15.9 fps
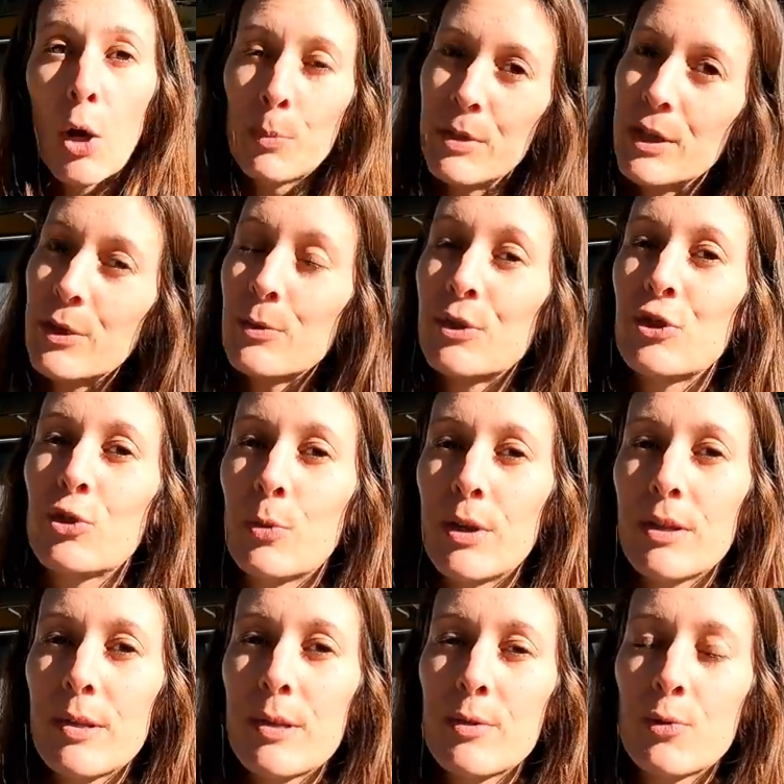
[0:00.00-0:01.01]
I hope that you
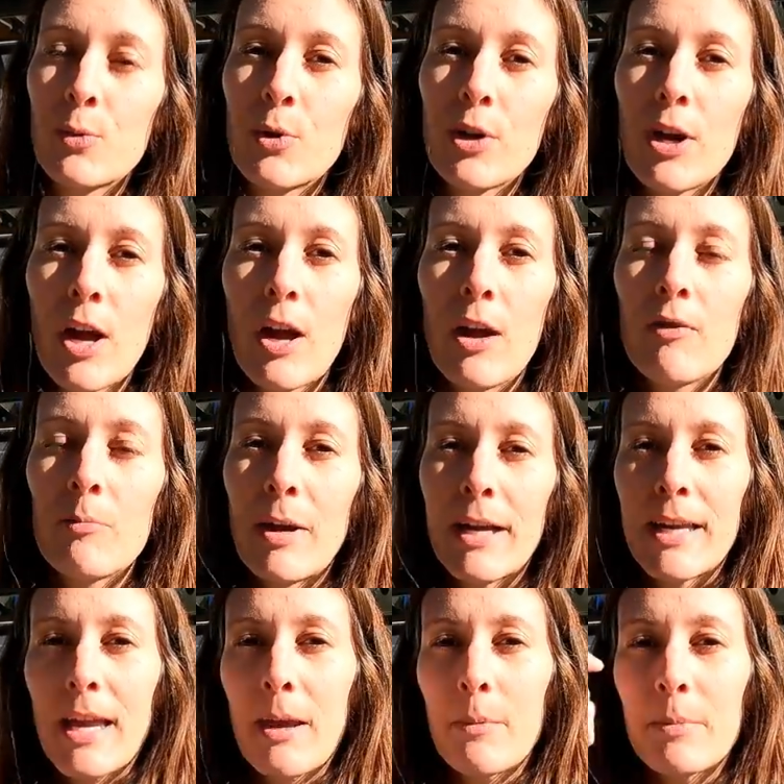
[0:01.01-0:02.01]
enjoyed this tour of
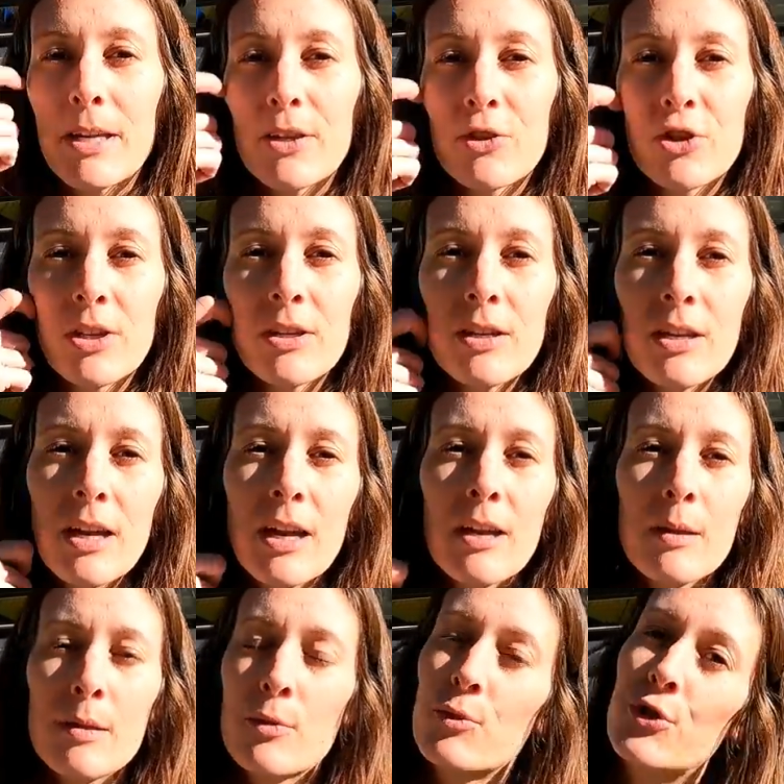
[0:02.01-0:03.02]
my camp kitchen.
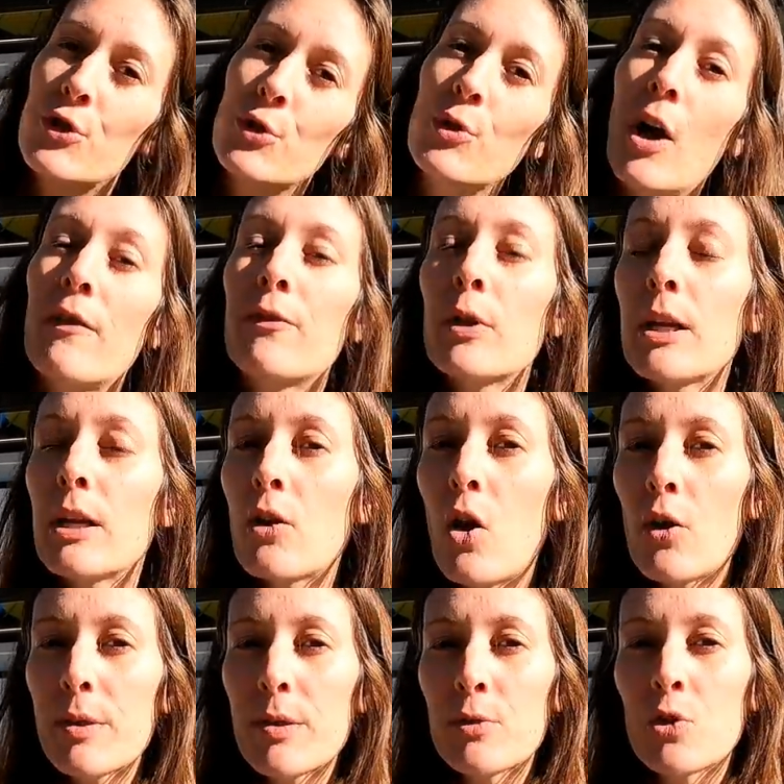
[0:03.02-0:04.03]
So do not forget
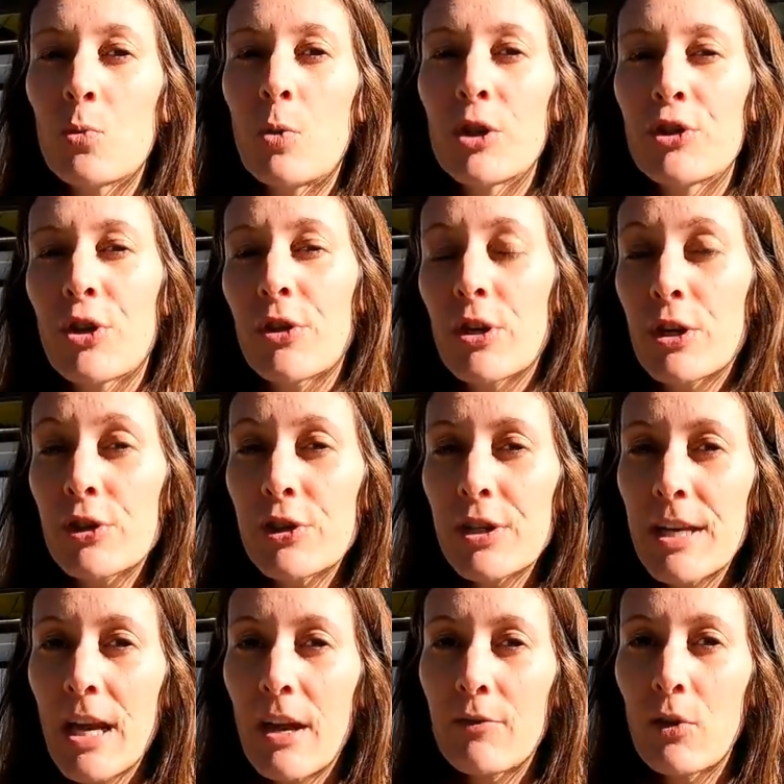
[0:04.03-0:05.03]
also to watch our
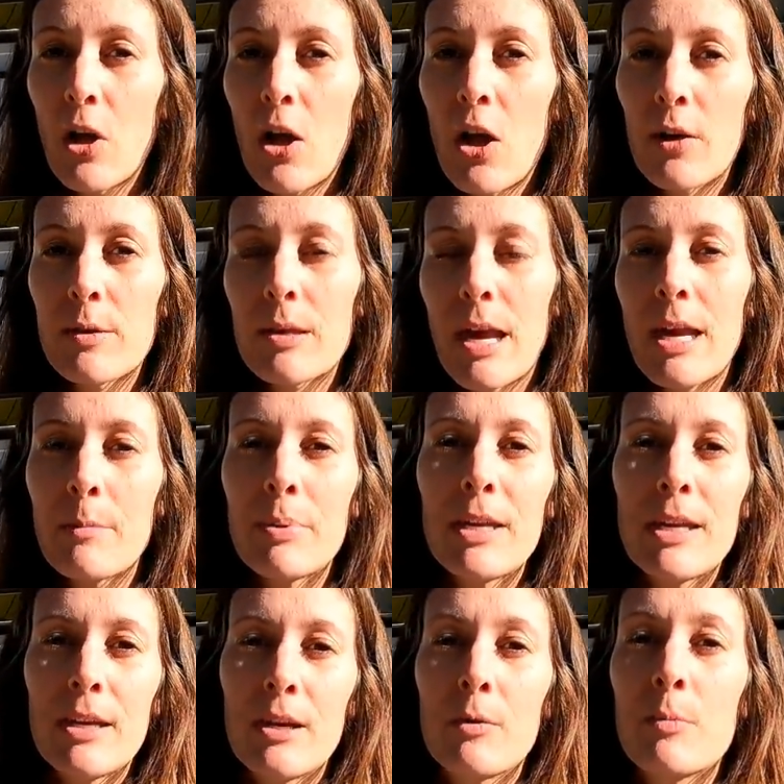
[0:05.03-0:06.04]
Thursday night vlogs, eight
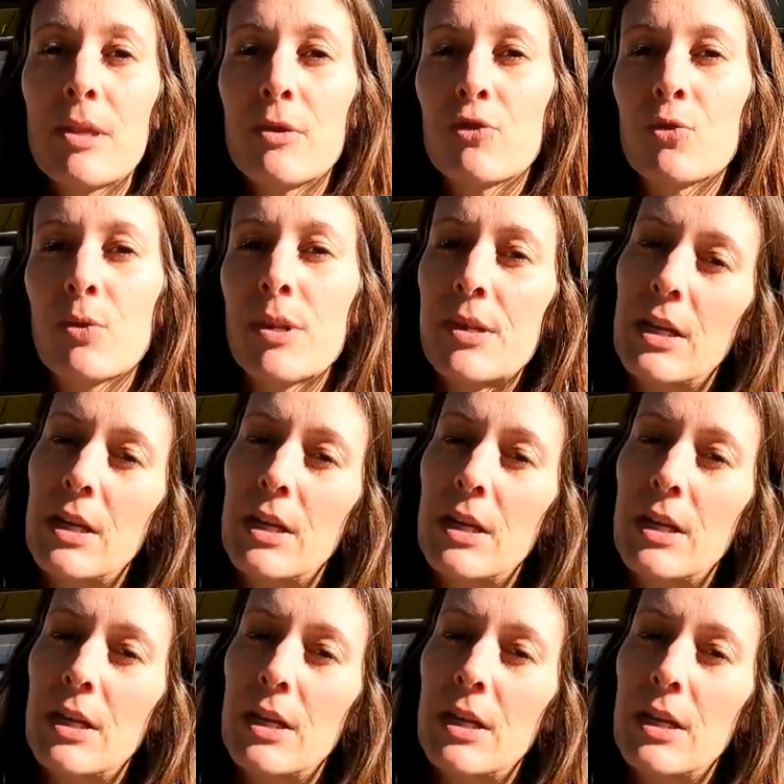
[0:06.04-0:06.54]
p m Central